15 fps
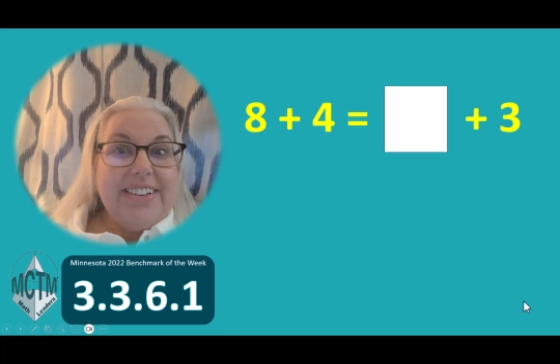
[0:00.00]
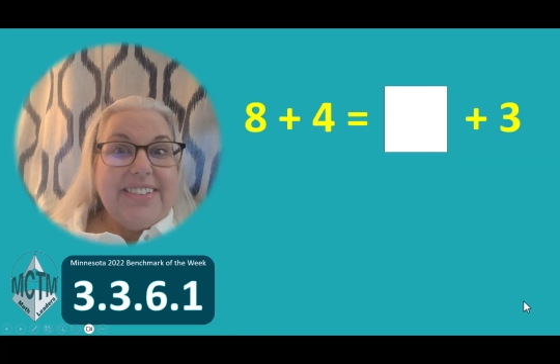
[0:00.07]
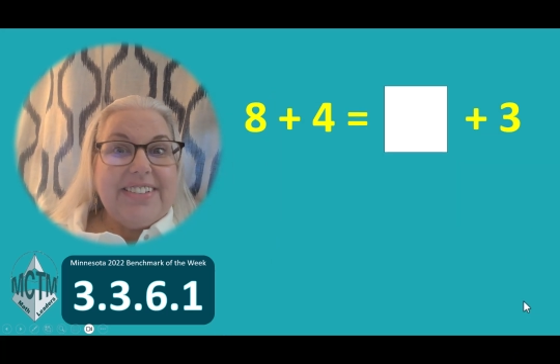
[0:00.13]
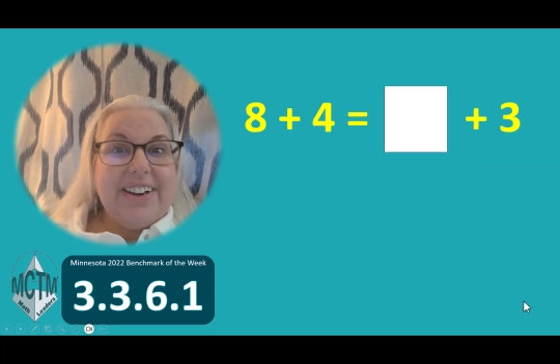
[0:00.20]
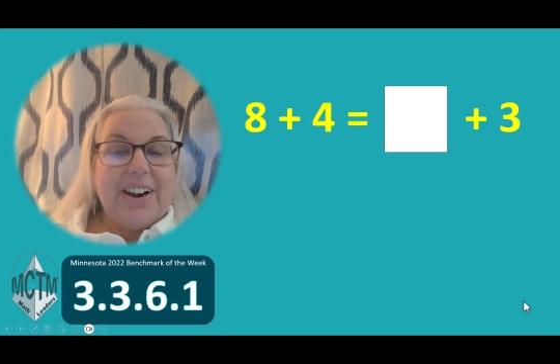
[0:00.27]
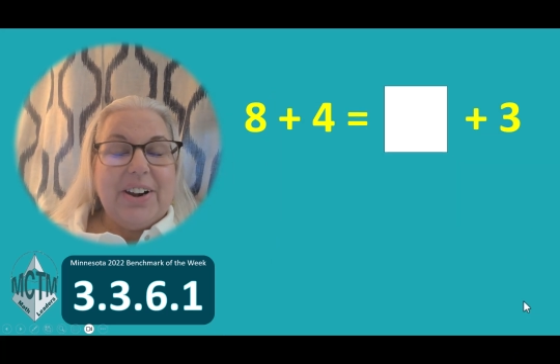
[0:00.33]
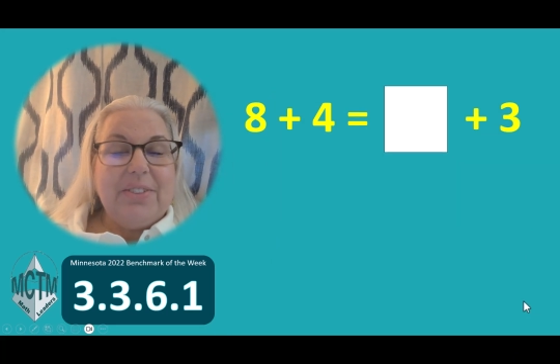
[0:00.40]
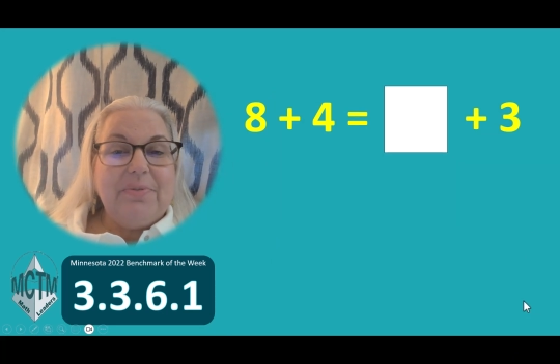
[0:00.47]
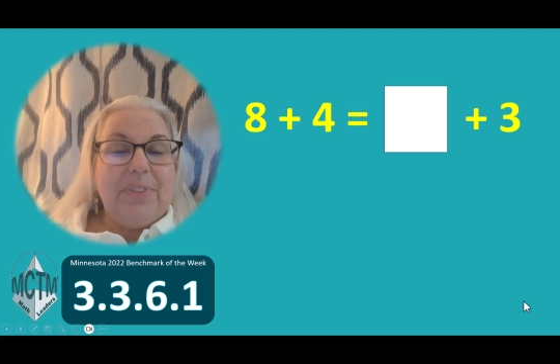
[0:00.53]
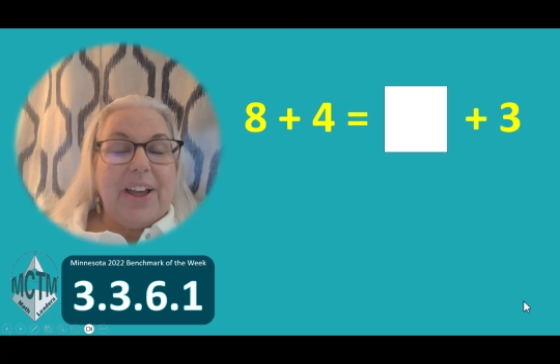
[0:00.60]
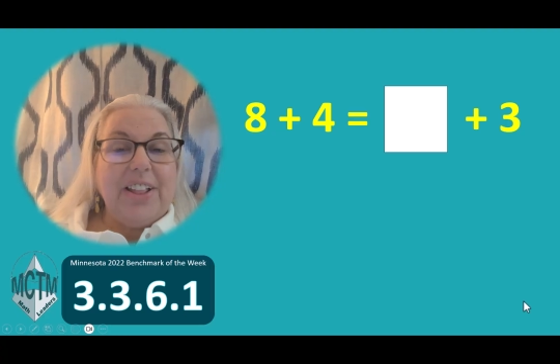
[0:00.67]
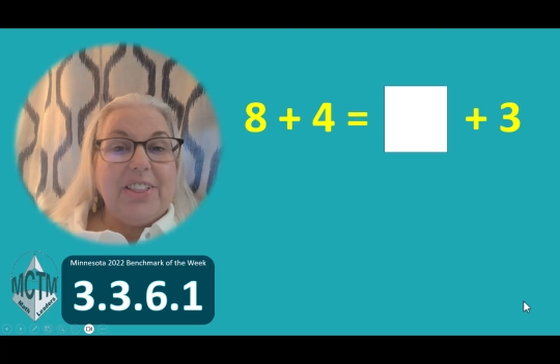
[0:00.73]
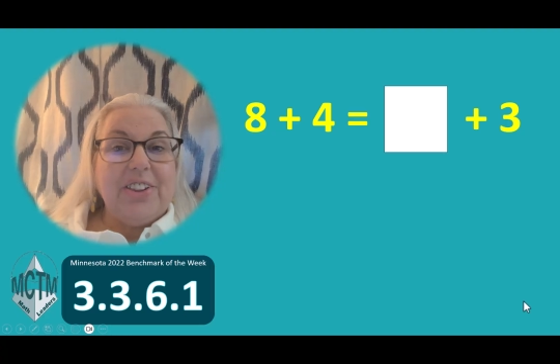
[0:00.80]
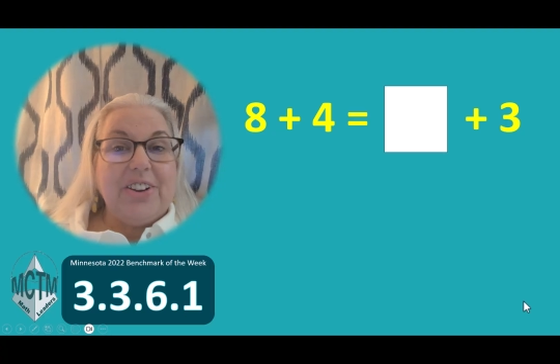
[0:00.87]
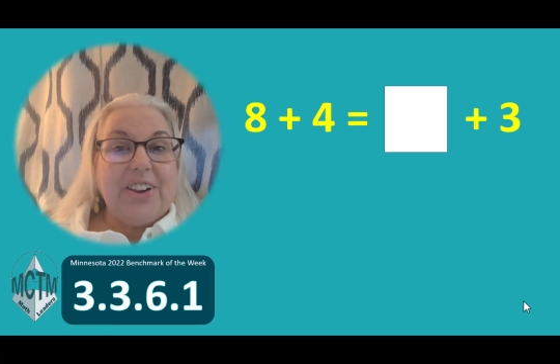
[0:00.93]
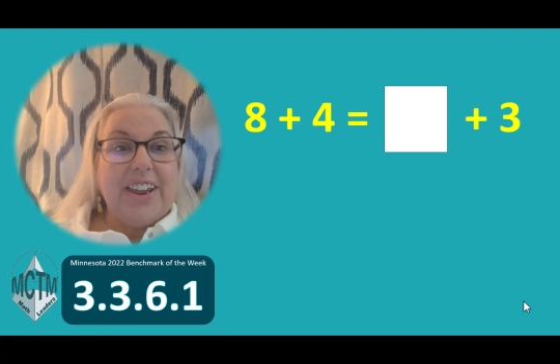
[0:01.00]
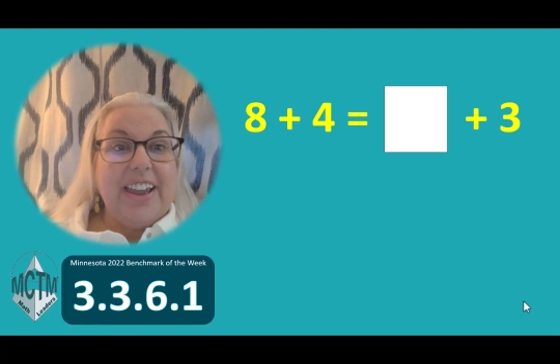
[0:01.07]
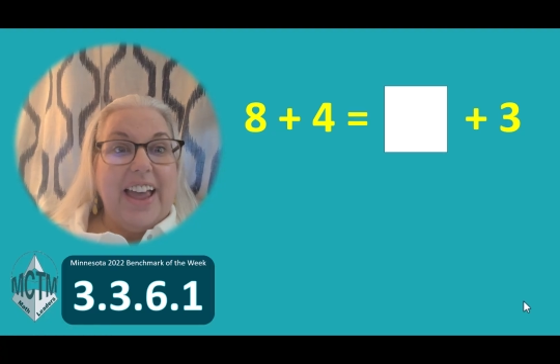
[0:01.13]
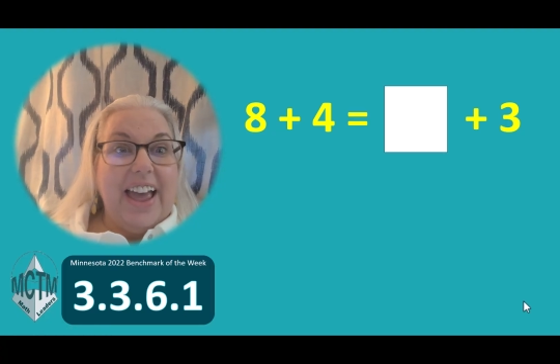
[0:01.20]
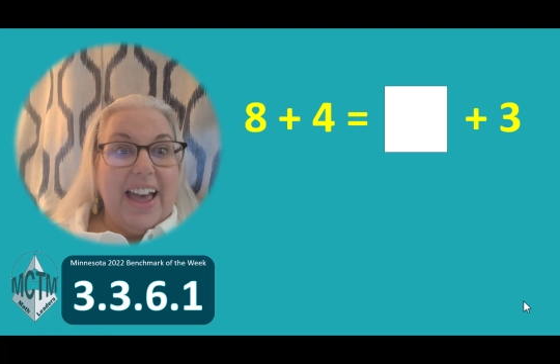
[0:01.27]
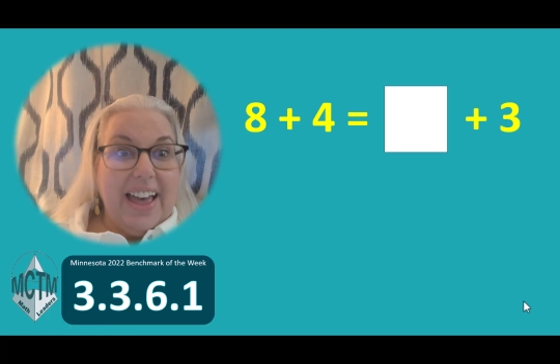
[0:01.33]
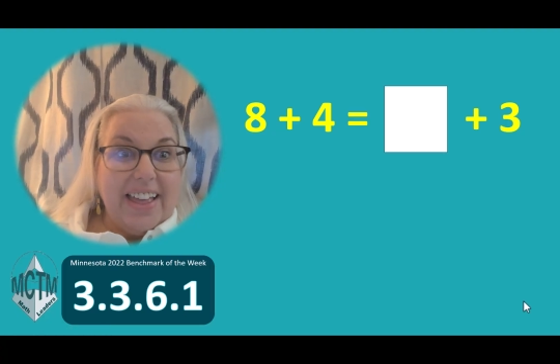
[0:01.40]
to start by
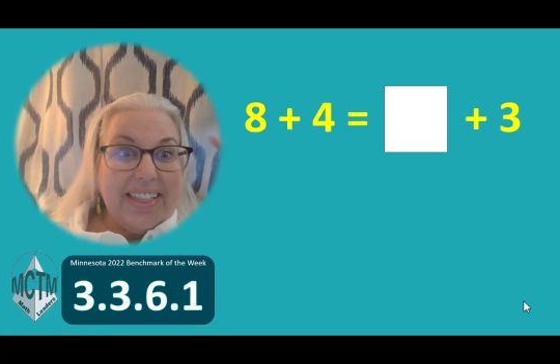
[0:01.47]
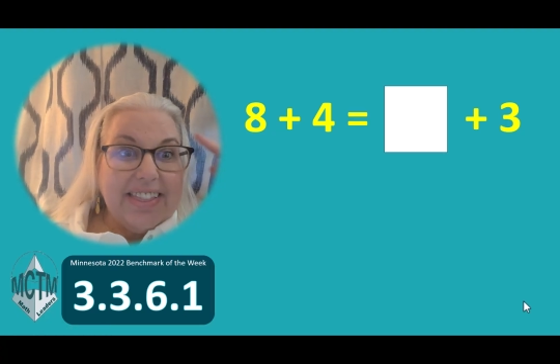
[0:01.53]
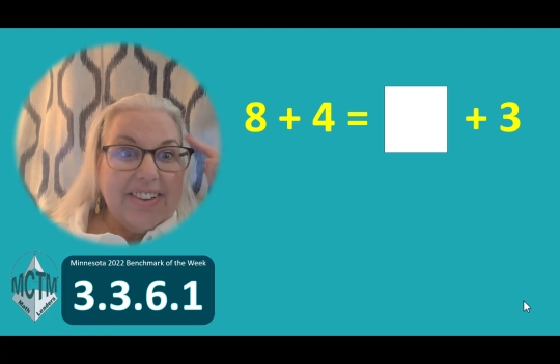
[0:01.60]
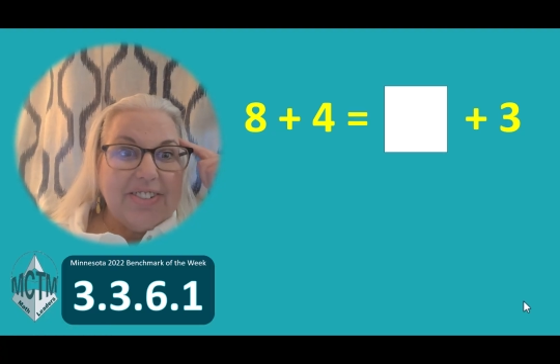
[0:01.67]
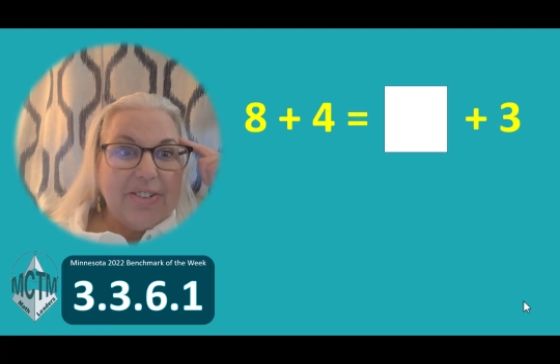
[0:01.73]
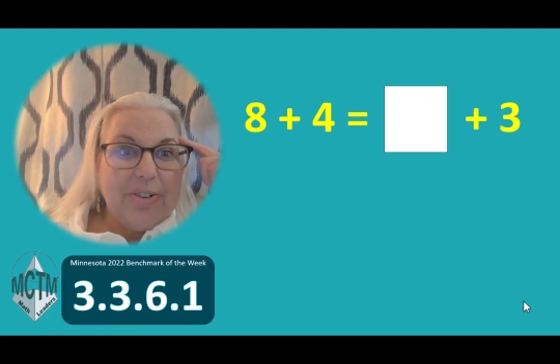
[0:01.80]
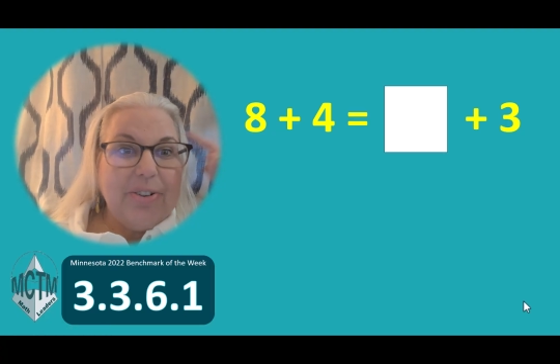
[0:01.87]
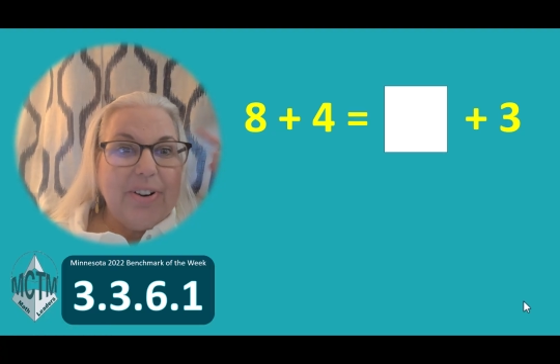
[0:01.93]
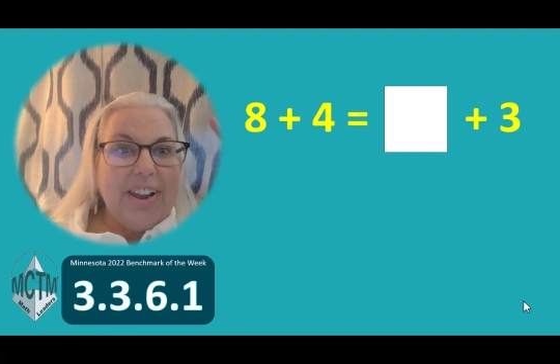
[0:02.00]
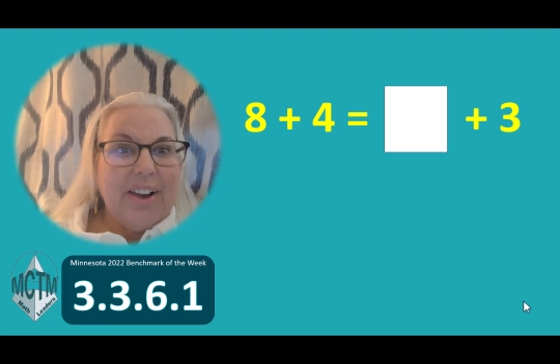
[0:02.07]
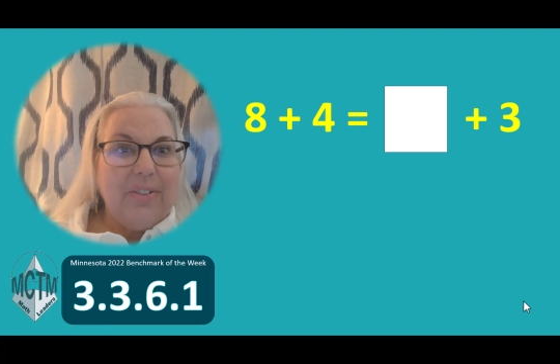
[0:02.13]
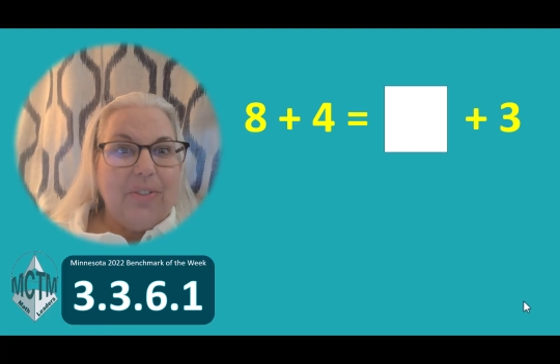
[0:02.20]
looking at the story